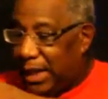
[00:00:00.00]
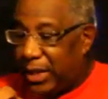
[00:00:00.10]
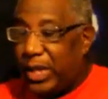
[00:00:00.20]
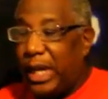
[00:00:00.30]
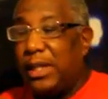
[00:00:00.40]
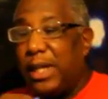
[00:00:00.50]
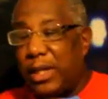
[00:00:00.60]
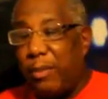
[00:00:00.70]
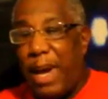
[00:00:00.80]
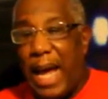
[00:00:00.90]
Let's take a
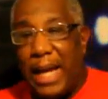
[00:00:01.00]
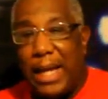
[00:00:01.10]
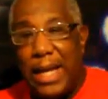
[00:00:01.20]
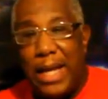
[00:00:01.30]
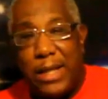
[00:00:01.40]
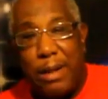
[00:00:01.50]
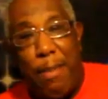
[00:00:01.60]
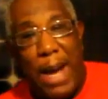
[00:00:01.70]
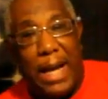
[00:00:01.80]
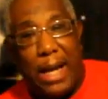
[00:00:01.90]
look at the back.
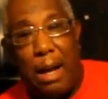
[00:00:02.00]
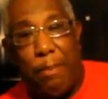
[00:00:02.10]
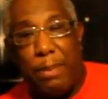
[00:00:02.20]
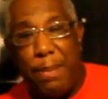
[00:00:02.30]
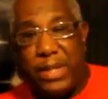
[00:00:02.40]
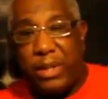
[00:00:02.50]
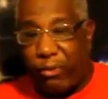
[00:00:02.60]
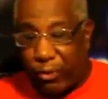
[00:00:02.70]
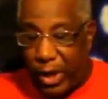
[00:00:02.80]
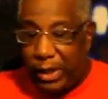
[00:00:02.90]
The back complements
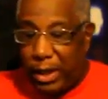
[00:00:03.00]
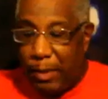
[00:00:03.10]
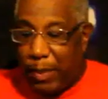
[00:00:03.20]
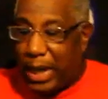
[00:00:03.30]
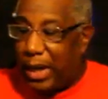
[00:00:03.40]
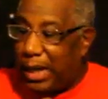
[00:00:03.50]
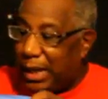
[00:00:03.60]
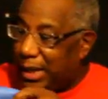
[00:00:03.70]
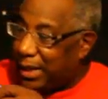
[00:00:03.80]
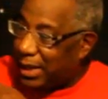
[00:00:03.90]
the front
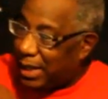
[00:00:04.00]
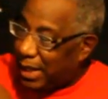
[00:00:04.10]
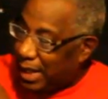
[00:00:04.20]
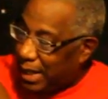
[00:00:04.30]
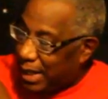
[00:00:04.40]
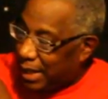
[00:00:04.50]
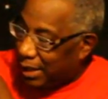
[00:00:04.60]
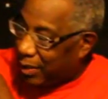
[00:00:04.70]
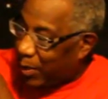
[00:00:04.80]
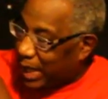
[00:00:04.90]
because
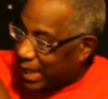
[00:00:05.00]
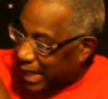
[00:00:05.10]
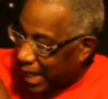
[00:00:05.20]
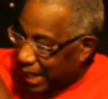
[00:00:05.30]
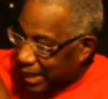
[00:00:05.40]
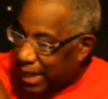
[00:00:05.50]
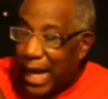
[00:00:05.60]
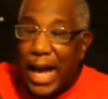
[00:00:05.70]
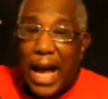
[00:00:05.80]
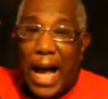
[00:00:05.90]
look what it
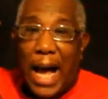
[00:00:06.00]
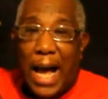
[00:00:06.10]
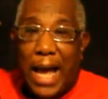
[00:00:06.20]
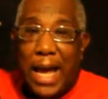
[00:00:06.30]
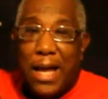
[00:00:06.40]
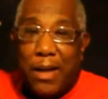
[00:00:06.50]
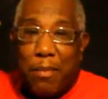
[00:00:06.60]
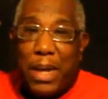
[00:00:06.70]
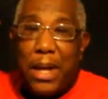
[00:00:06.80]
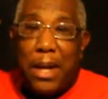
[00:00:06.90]
says. I
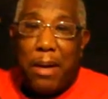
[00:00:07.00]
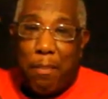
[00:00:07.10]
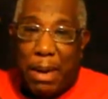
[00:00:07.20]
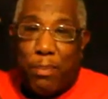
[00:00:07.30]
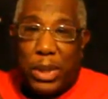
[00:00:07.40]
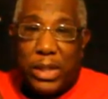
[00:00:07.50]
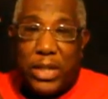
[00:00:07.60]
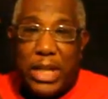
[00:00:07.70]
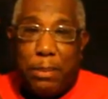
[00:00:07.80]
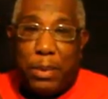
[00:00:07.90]
am my
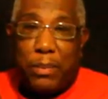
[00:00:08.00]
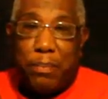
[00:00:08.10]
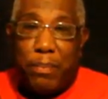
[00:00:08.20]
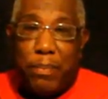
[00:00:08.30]
brother's keeper.